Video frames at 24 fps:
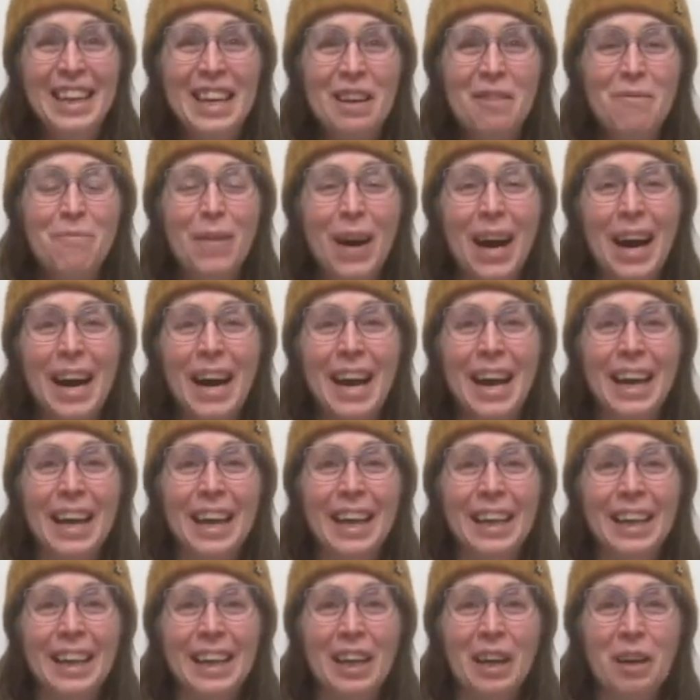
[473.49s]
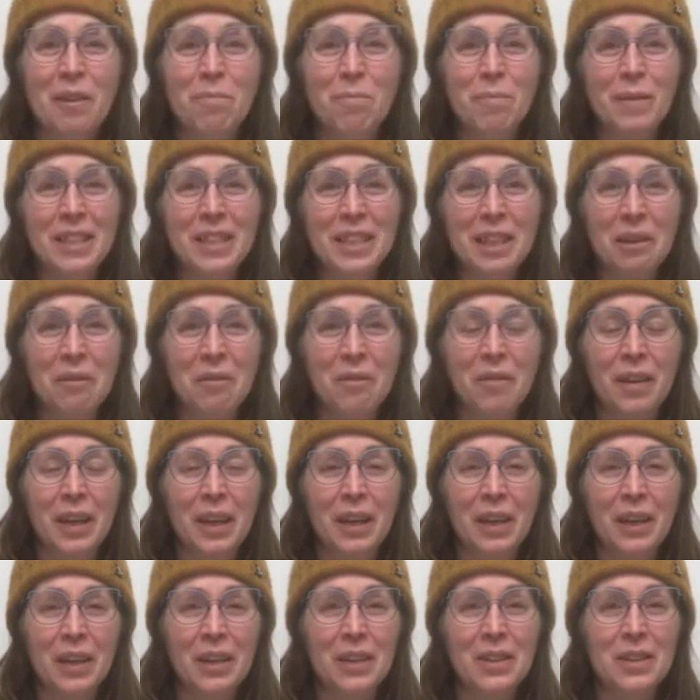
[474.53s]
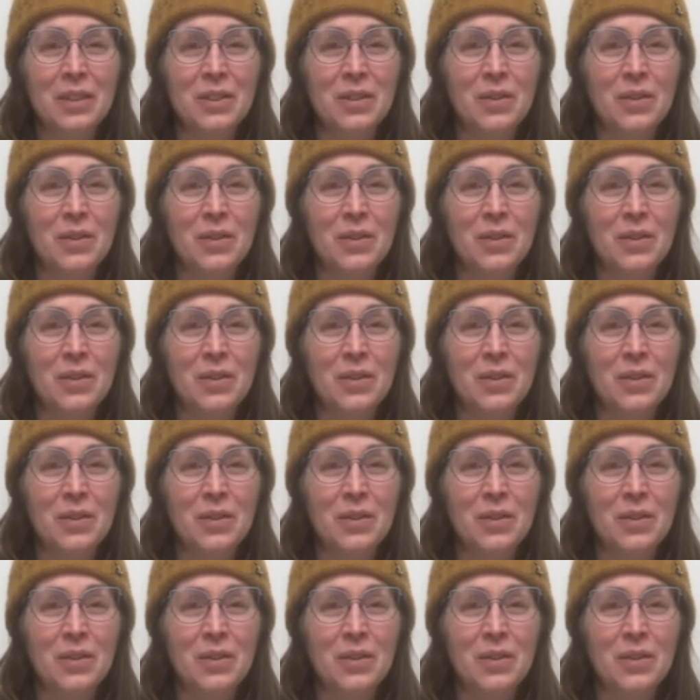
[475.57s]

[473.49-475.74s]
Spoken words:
by missing fingers